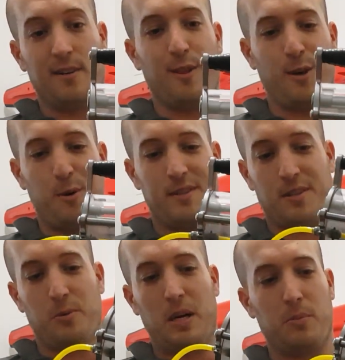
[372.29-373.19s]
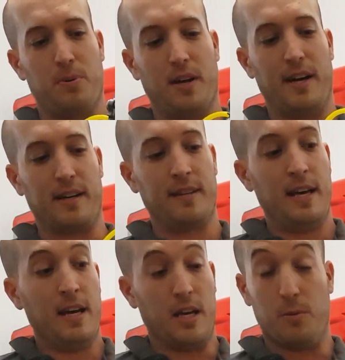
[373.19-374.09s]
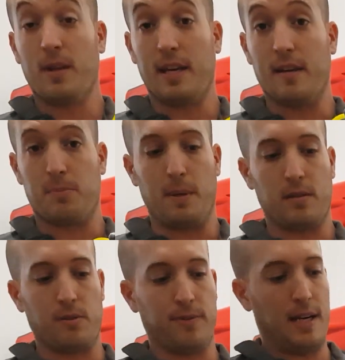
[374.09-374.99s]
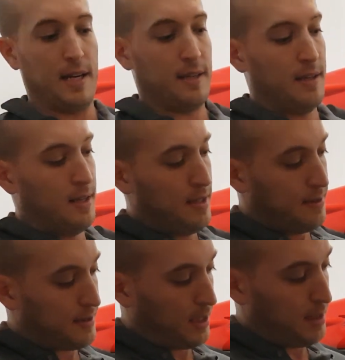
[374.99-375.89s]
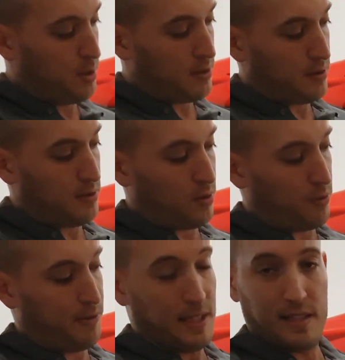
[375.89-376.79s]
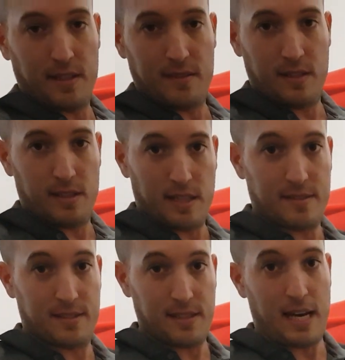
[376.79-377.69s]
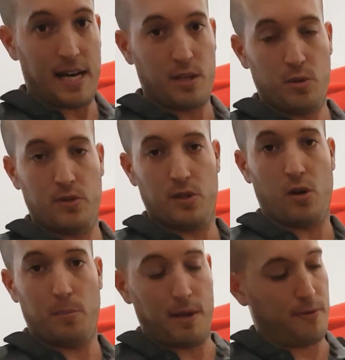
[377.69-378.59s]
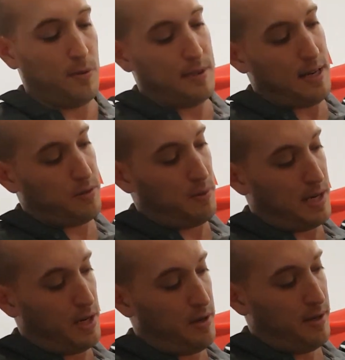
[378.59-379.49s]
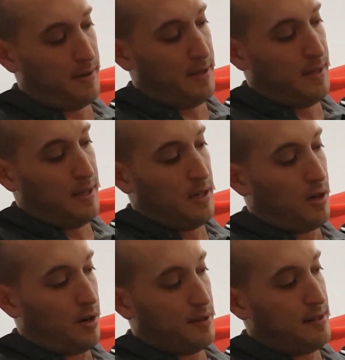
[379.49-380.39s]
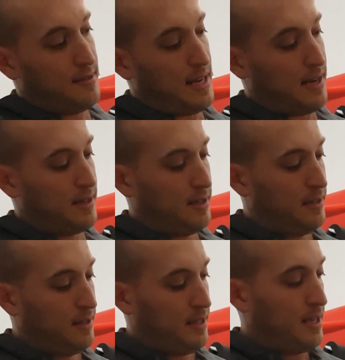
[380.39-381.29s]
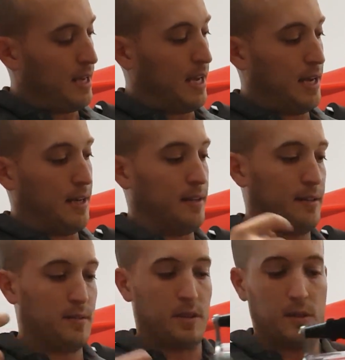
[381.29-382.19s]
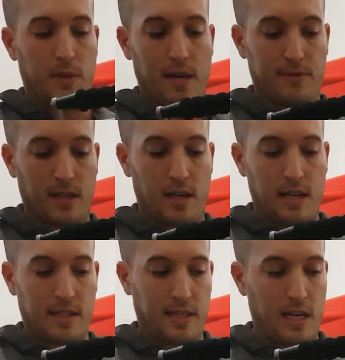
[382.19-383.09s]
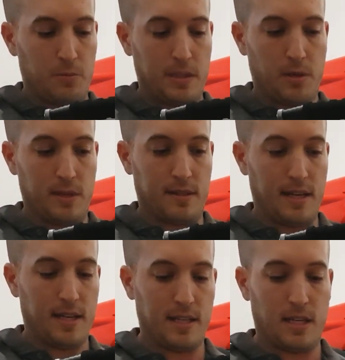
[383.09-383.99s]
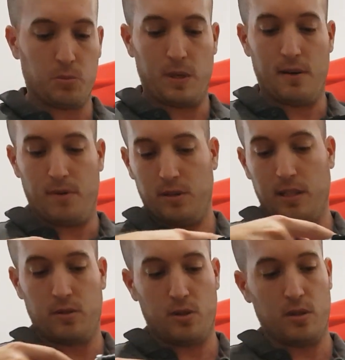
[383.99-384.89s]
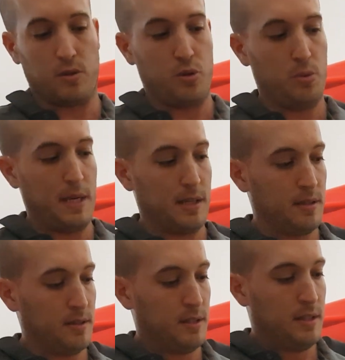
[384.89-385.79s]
Although it's a ground product, it really is built to fly. Salim uses his own fittings as I use in all my fuel tanks right here on this tank. And we have the clunk again with the retaining nut. We have all the internal tubing.